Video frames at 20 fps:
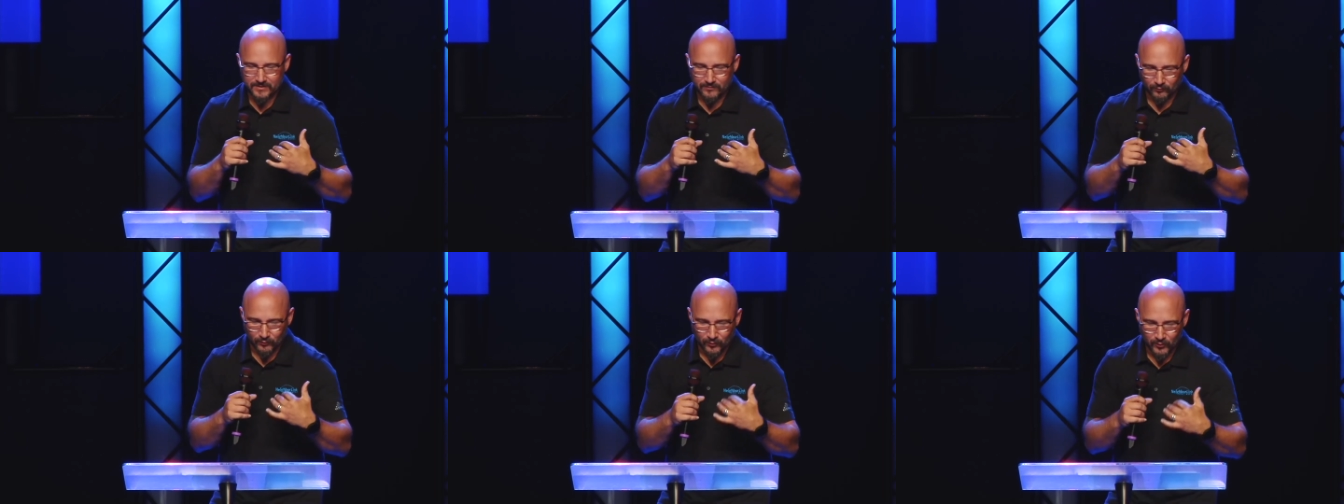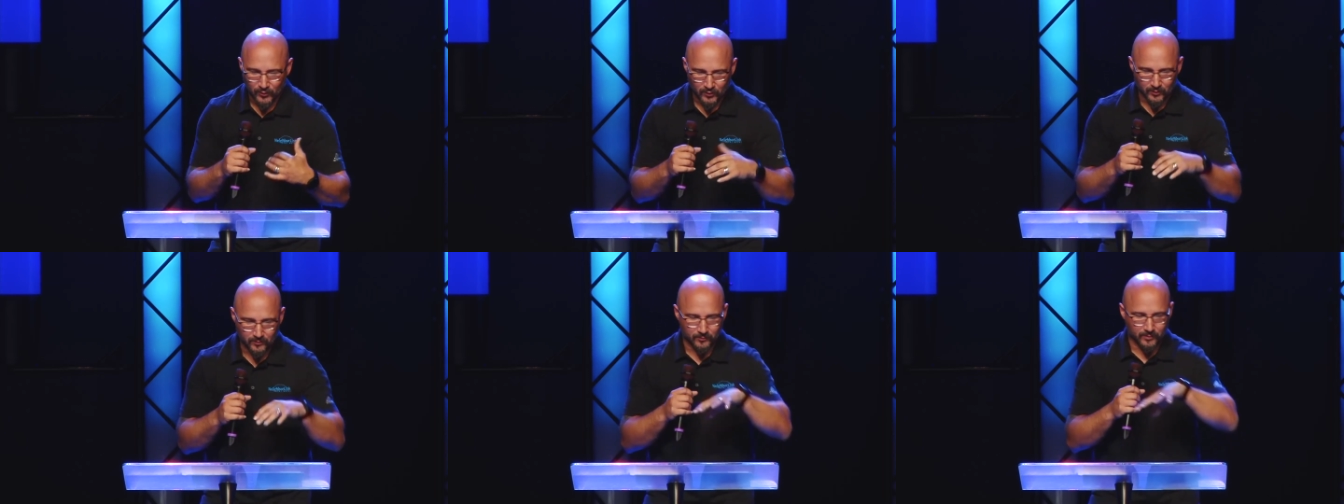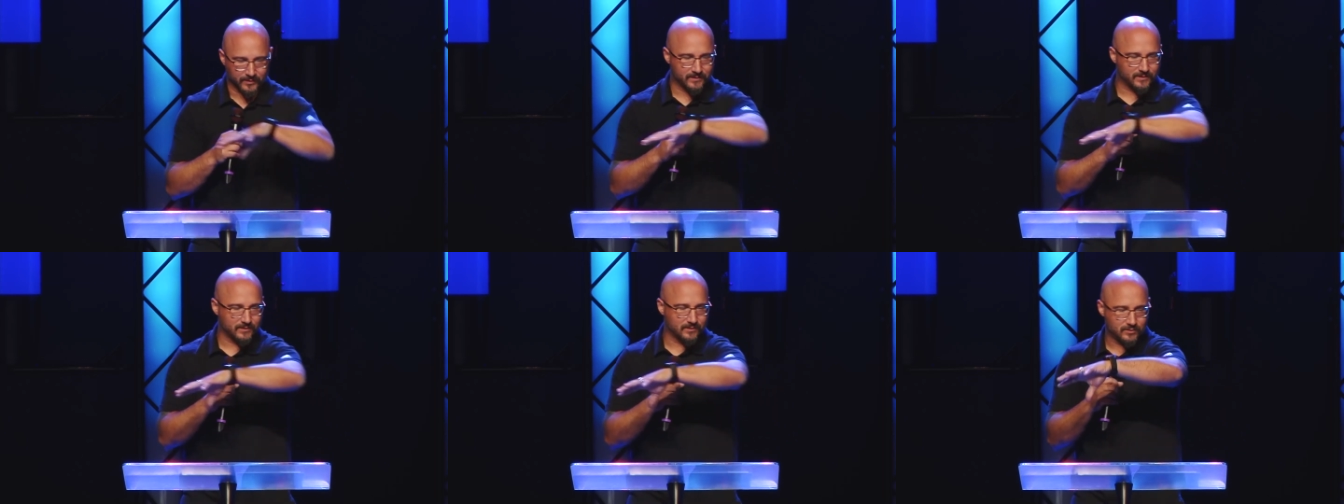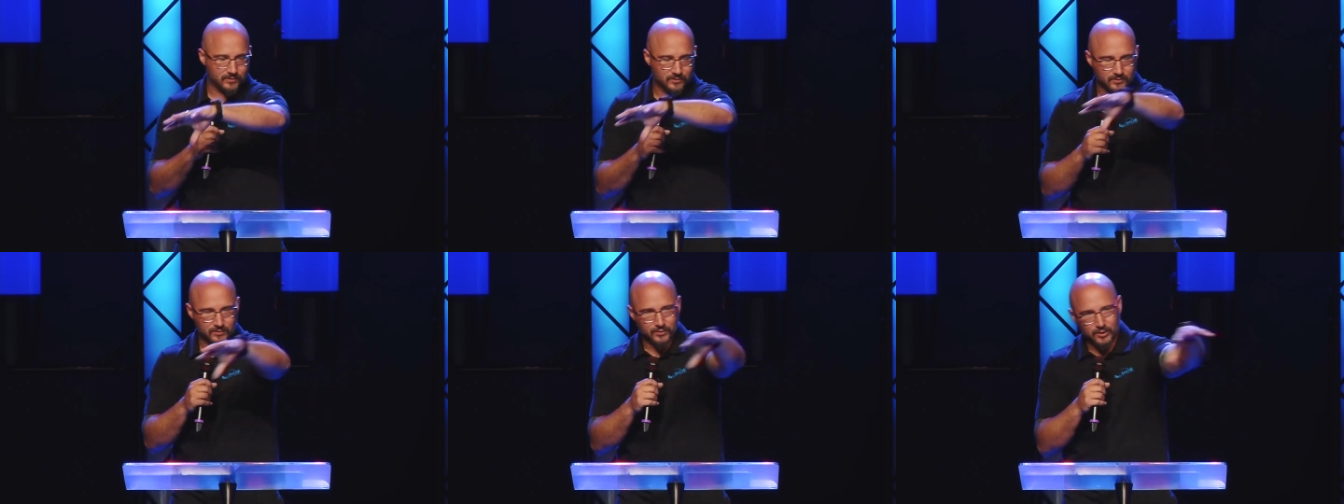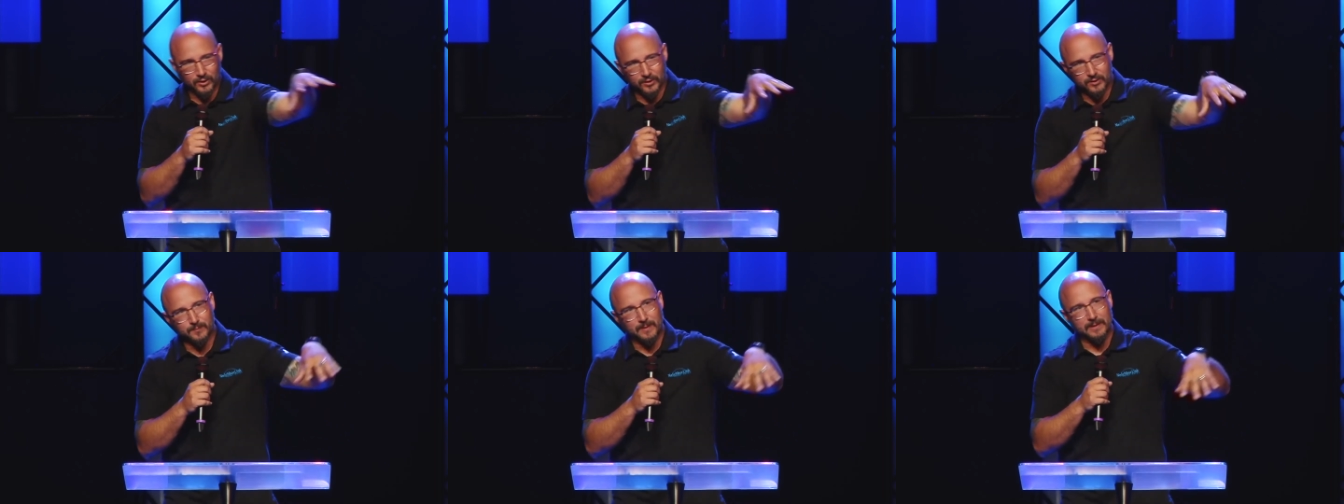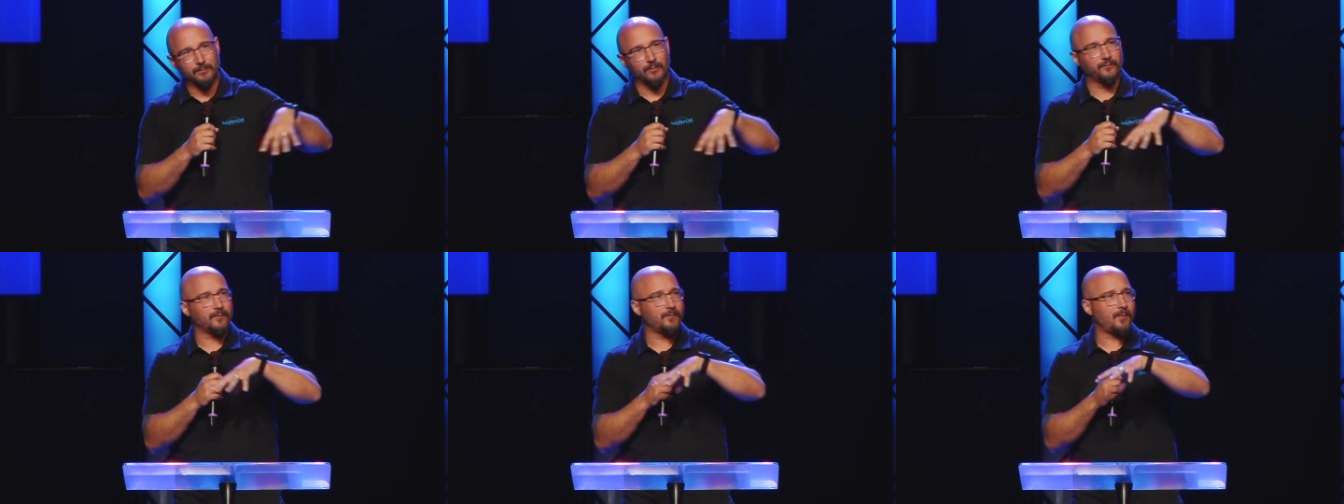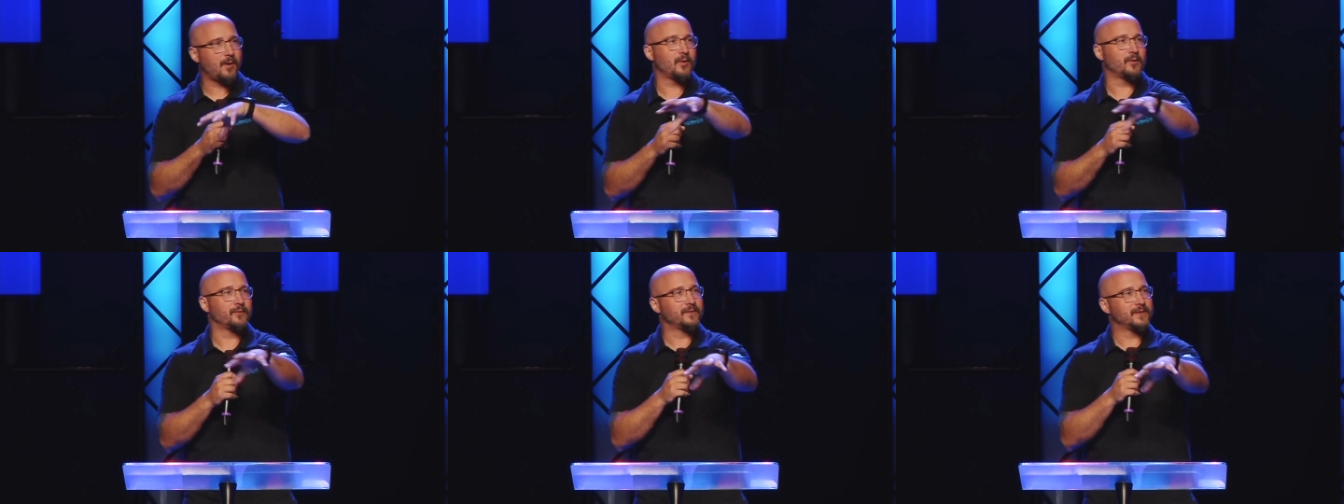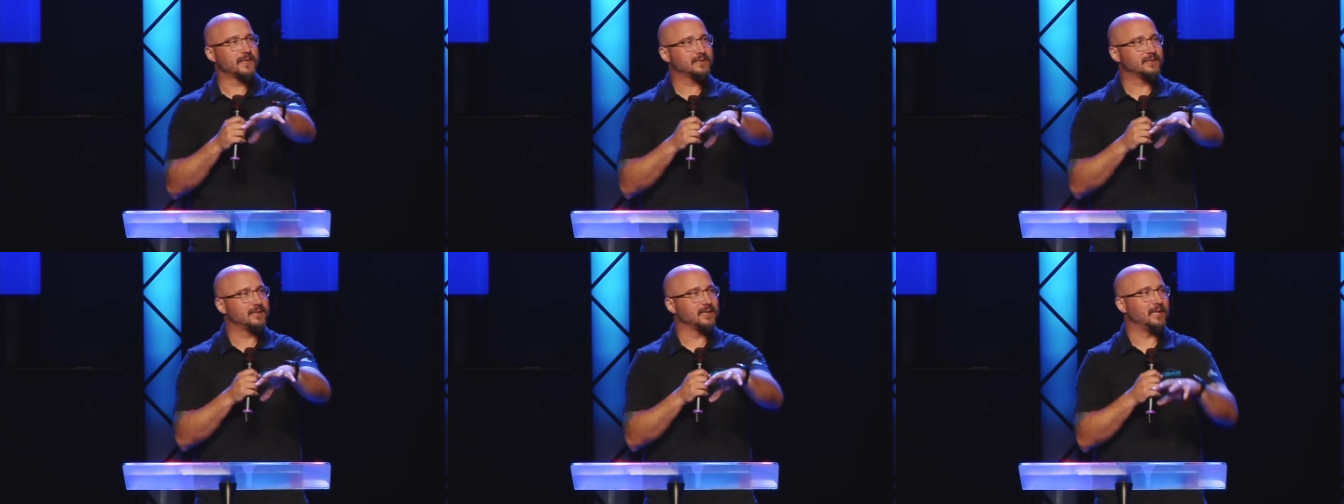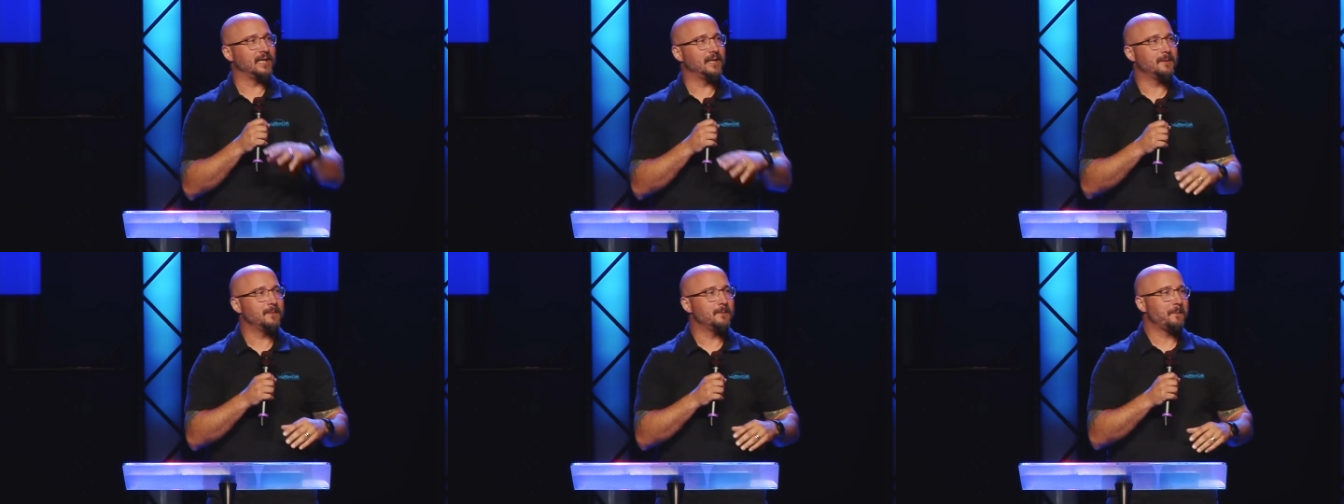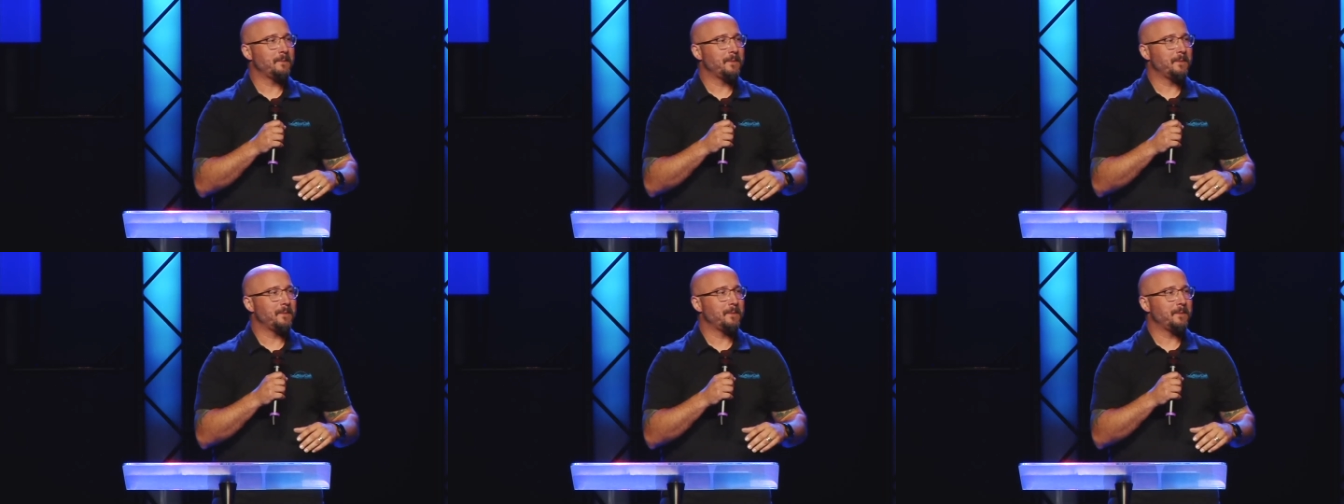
room with church people from all over the city.